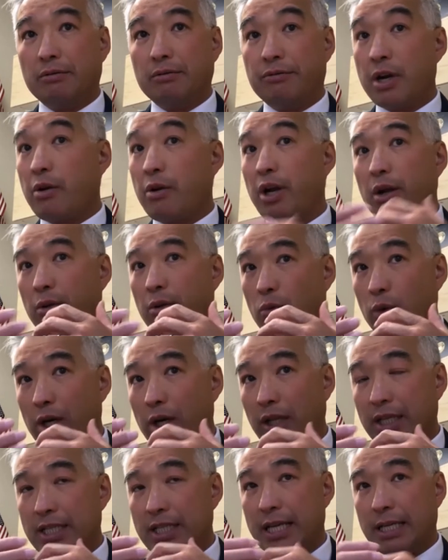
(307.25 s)
Very
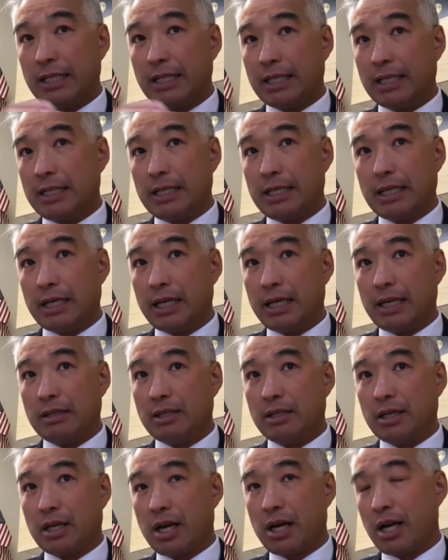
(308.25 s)
well attended,
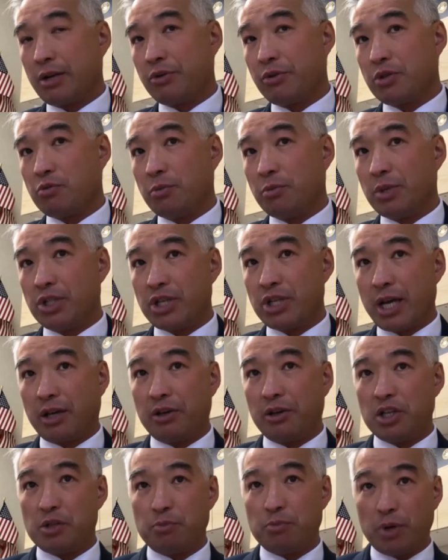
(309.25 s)
and Congresswoman
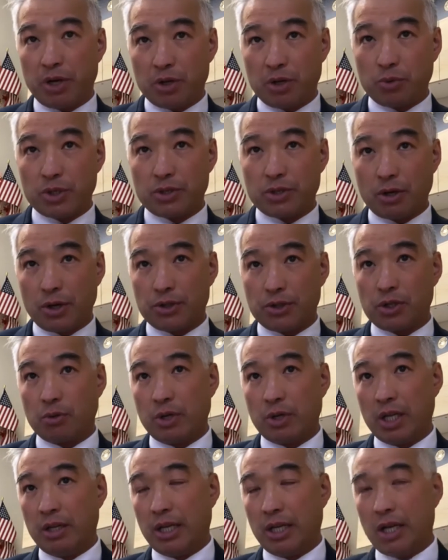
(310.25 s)
Jackie Spear was
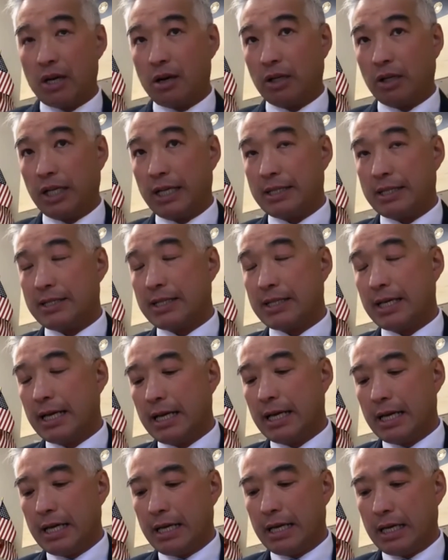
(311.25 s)
also in the audience.
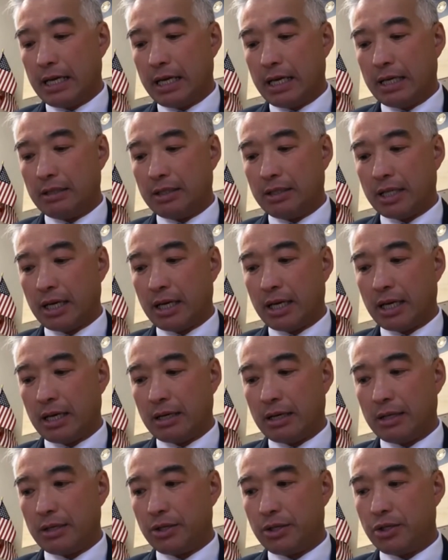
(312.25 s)
And
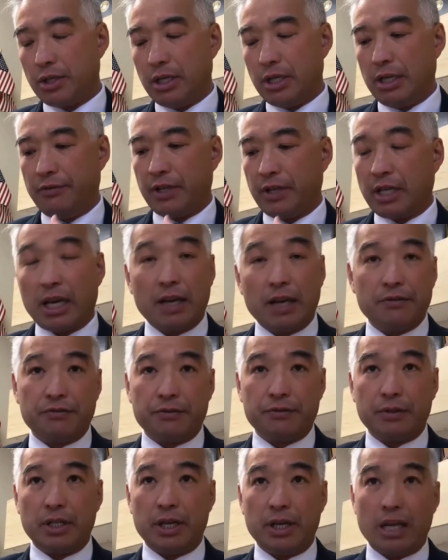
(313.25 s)
she even gave
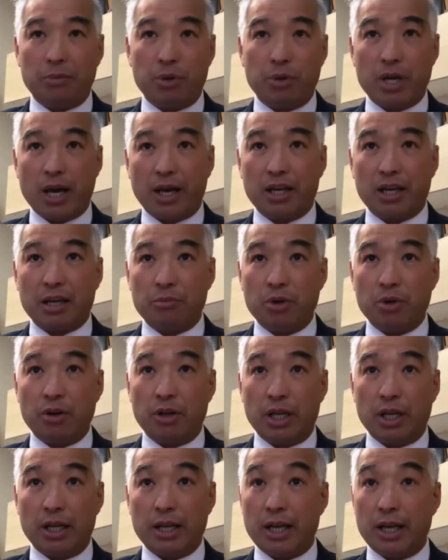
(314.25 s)
the API
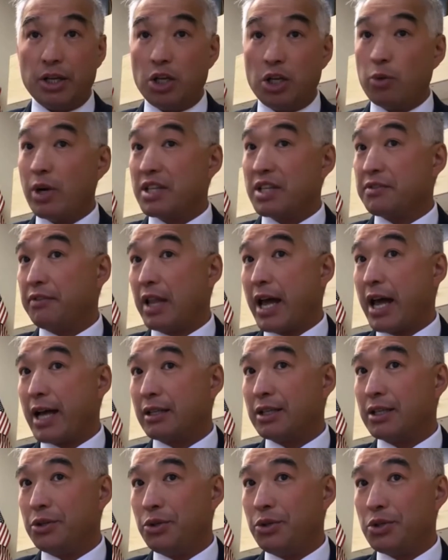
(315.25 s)
community a US flag
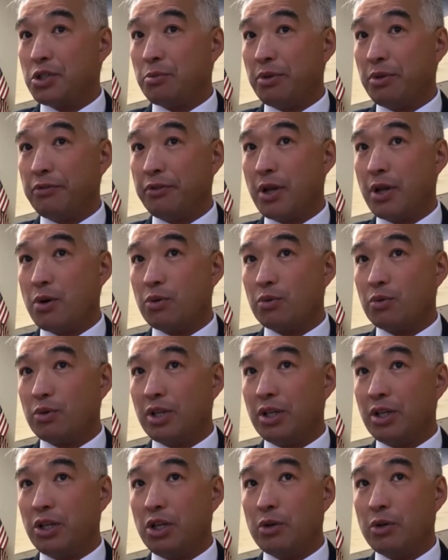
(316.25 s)
that used to be flown
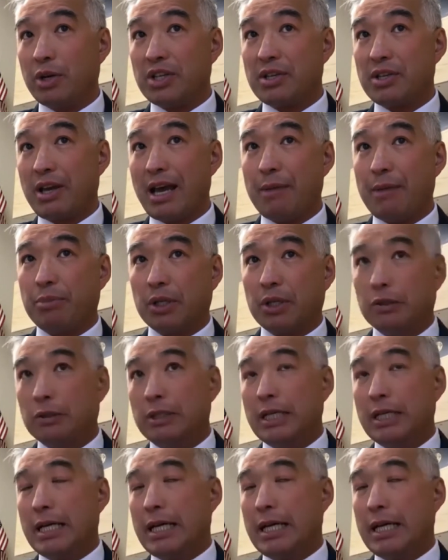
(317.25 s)
in the US Capitol.